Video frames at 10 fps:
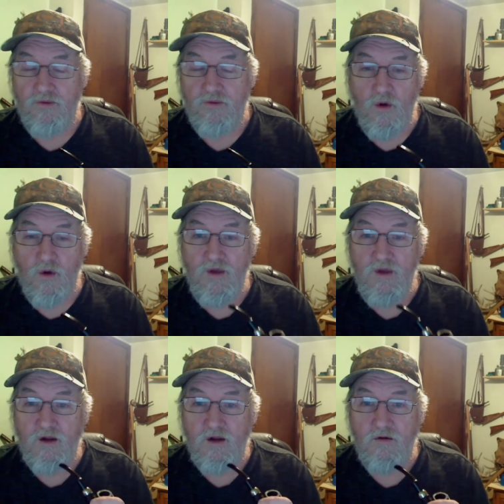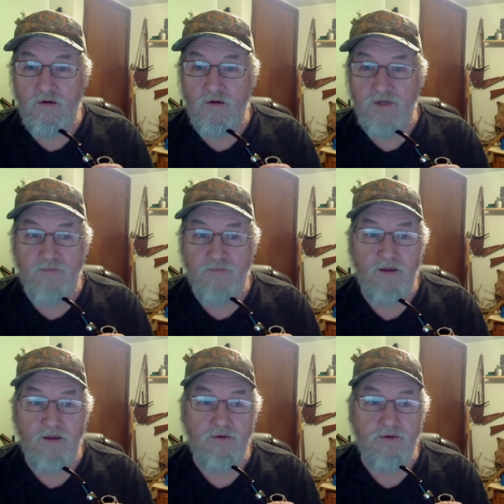throw in there, go check my
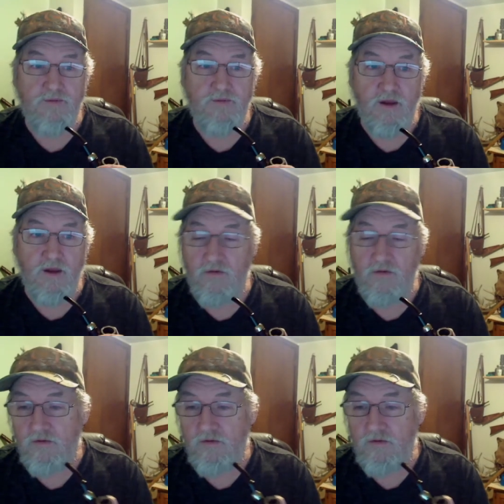YouTube channel,